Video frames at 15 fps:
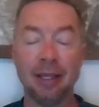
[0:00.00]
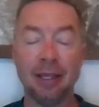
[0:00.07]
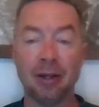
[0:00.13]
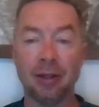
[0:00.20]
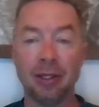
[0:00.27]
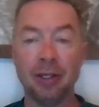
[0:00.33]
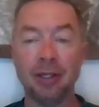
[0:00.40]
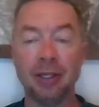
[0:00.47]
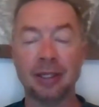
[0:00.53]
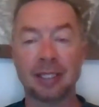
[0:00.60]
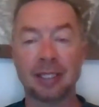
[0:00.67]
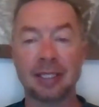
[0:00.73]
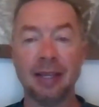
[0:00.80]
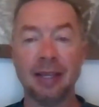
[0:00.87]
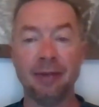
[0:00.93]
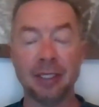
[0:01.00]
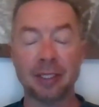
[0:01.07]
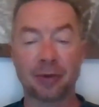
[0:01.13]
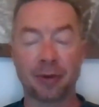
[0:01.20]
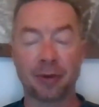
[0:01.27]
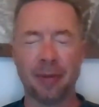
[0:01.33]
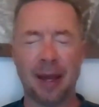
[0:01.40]
you get the
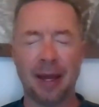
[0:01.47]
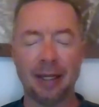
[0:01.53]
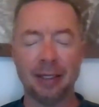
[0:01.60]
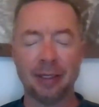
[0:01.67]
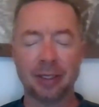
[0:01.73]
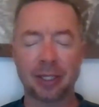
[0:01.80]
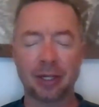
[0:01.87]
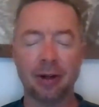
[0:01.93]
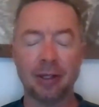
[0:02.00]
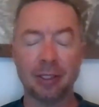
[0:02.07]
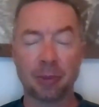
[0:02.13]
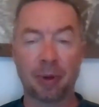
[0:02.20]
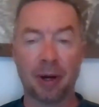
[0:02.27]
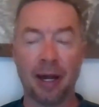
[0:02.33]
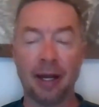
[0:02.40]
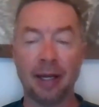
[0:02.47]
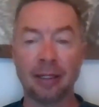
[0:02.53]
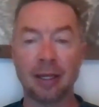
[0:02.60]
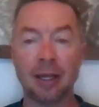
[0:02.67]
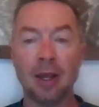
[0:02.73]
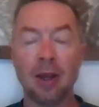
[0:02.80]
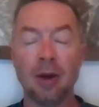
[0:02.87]
savings from that insurance
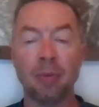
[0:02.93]
product,